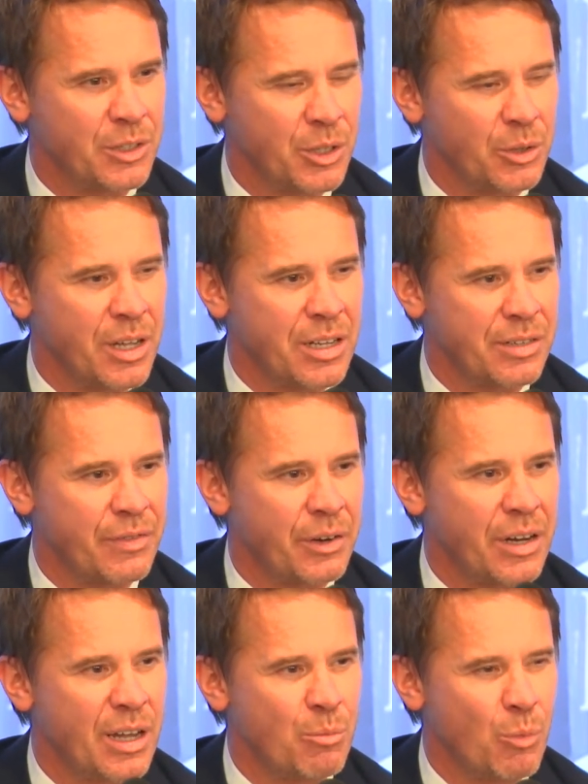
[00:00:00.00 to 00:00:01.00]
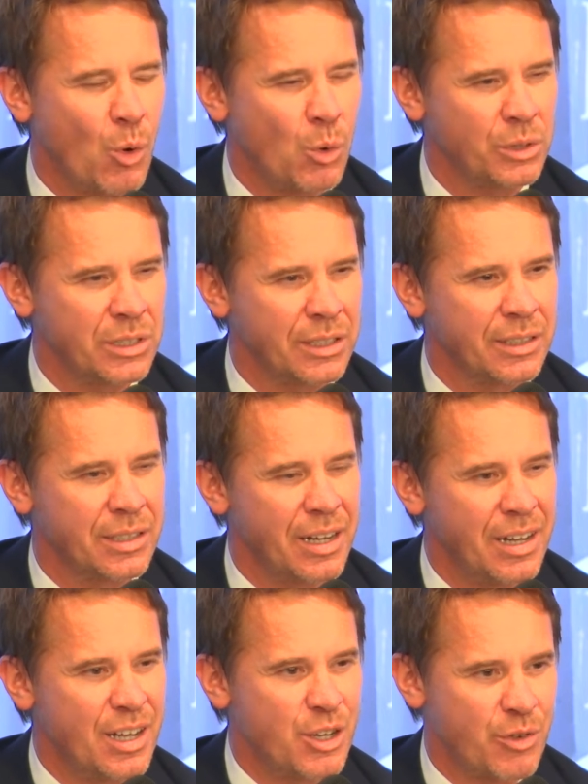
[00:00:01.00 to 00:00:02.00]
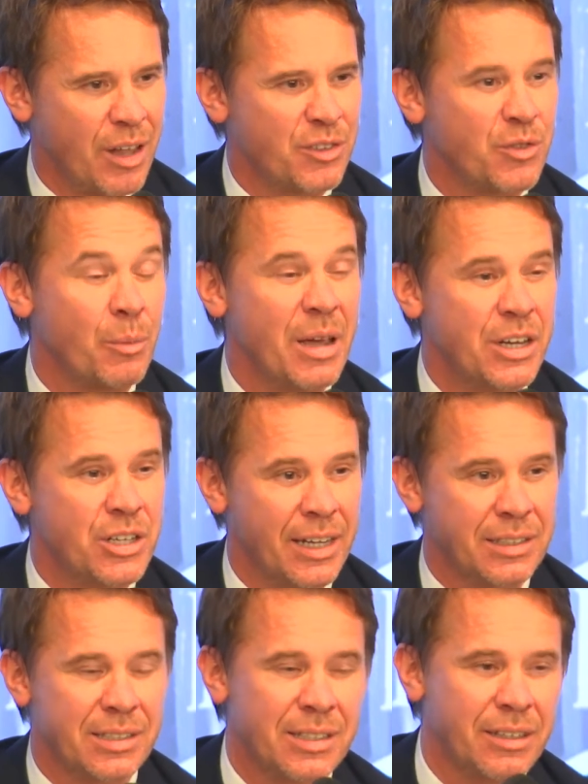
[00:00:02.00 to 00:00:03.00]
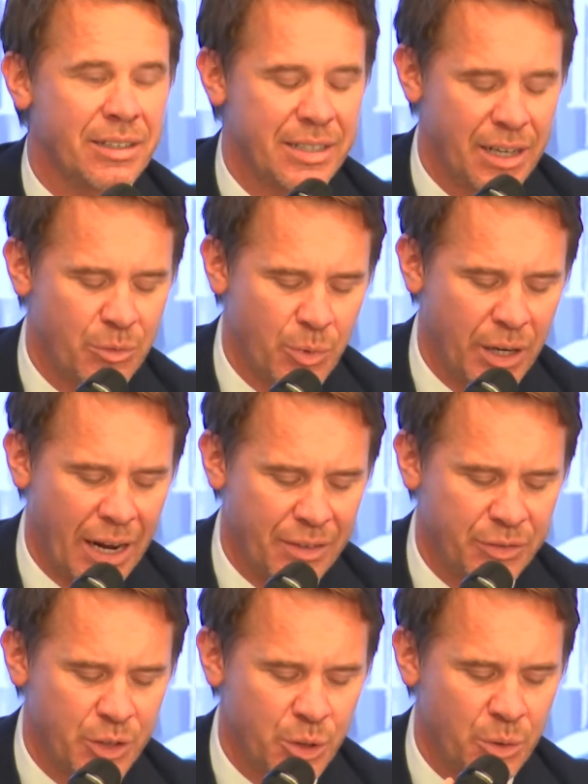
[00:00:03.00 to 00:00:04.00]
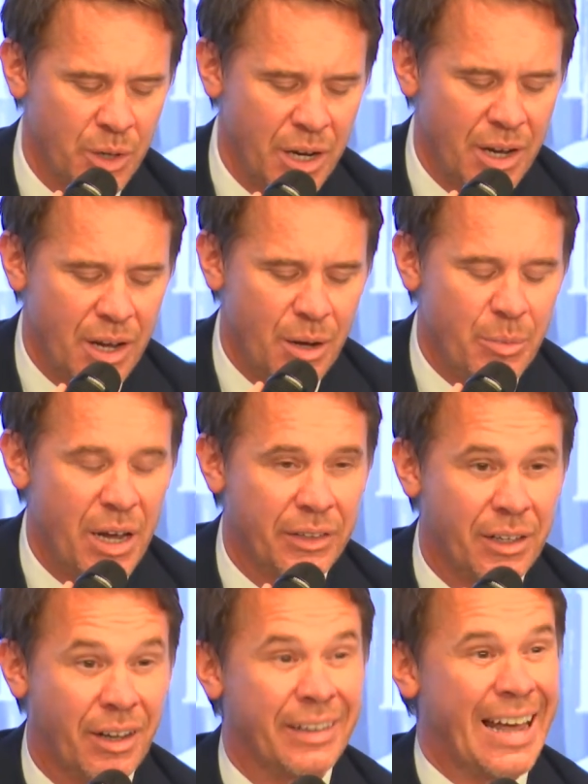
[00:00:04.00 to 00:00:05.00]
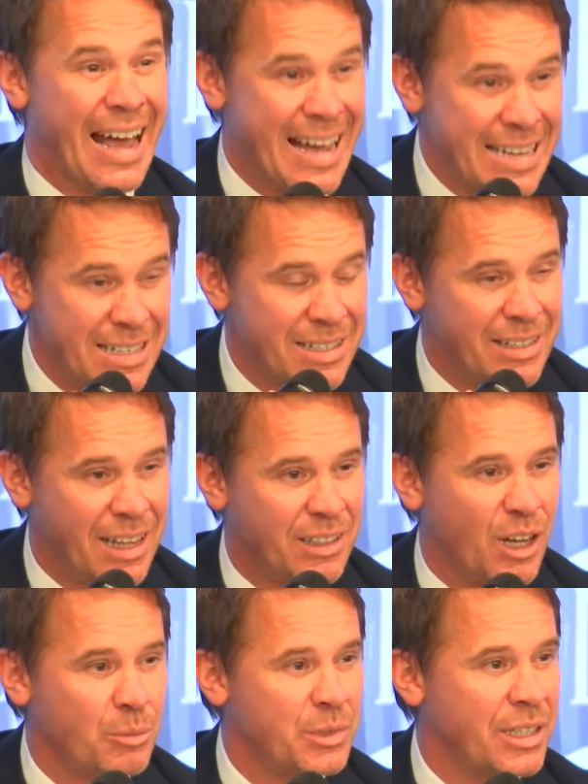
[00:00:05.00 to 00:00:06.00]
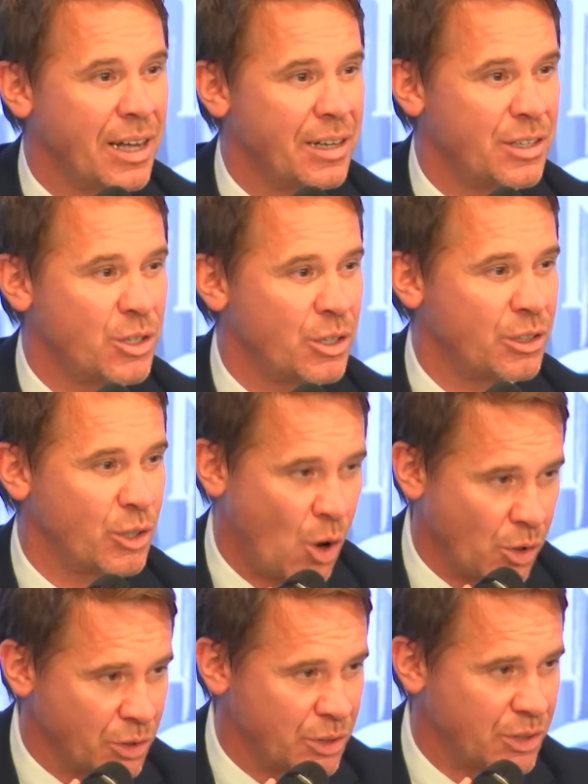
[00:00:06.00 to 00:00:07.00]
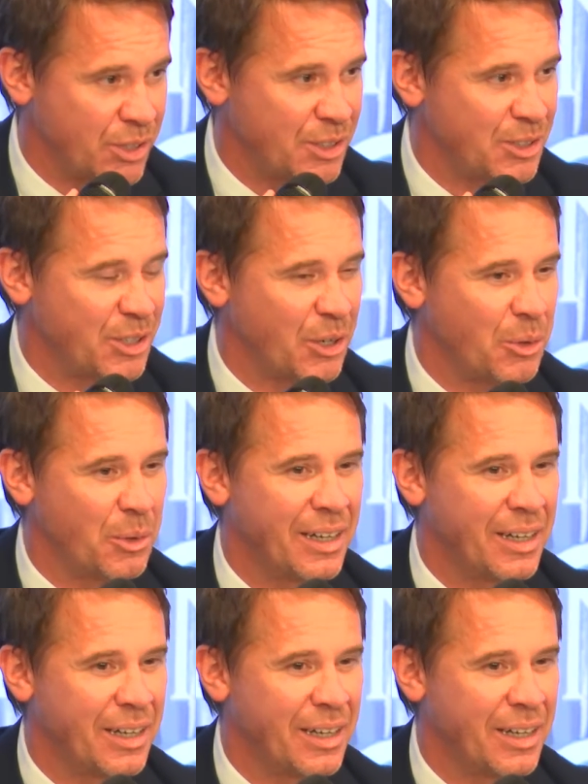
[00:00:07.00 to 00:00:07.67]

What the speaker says: So there's a very important transformation exercise that will have to be undergone, and that comes at a certain cost. So,